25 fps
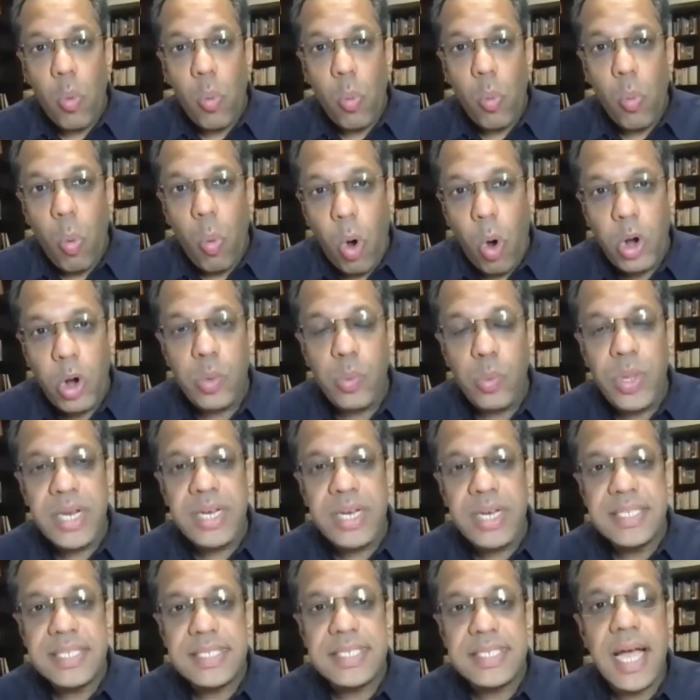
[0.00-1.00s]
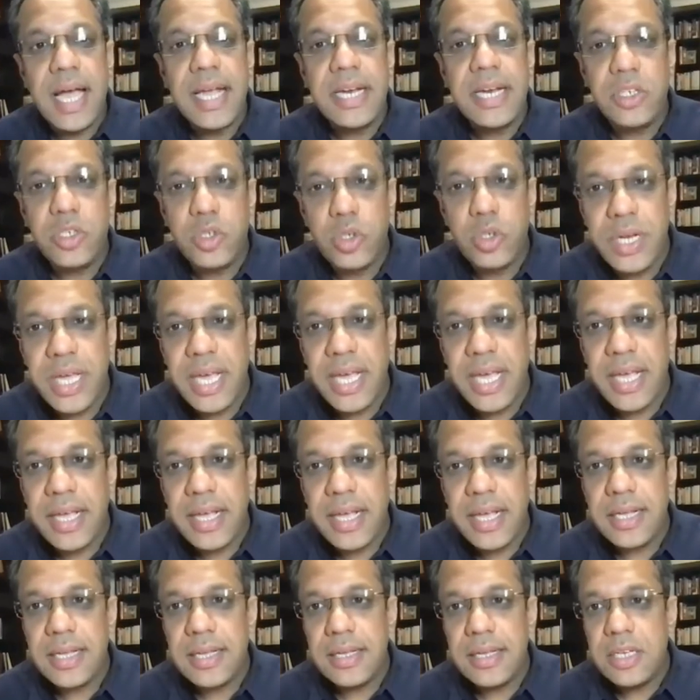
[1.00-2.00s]
what we decide
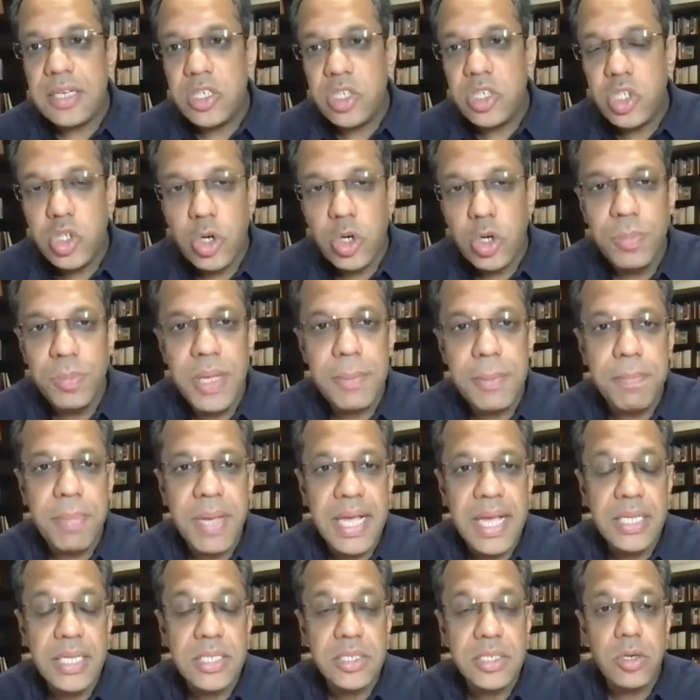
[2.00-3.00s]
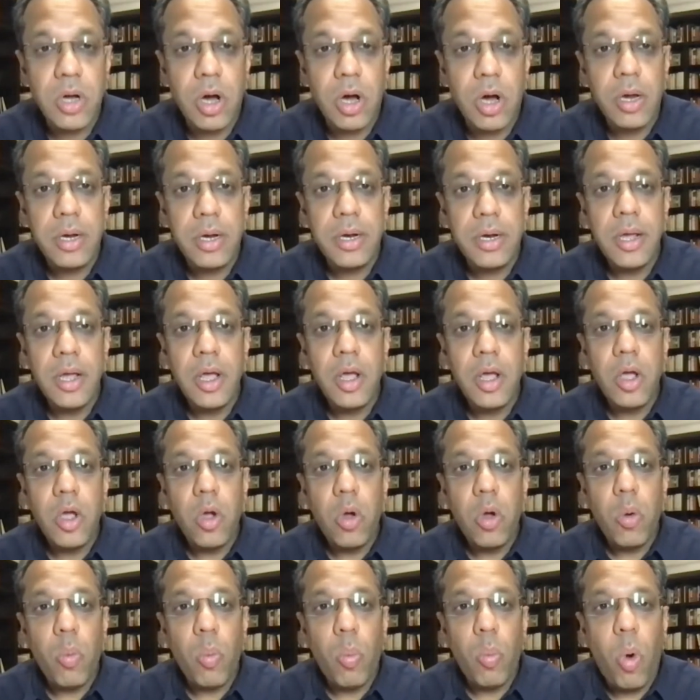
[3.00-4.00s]
today should be based on
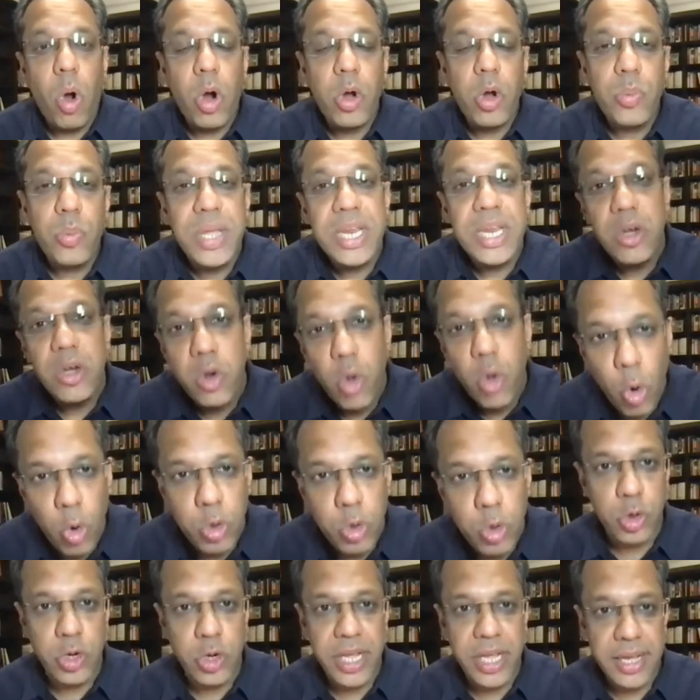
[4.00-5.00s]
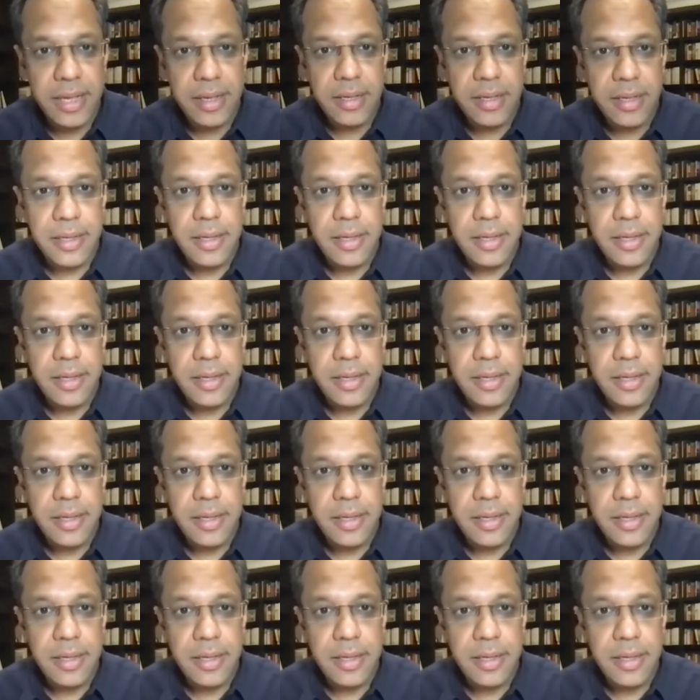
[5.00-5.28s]
what we know today.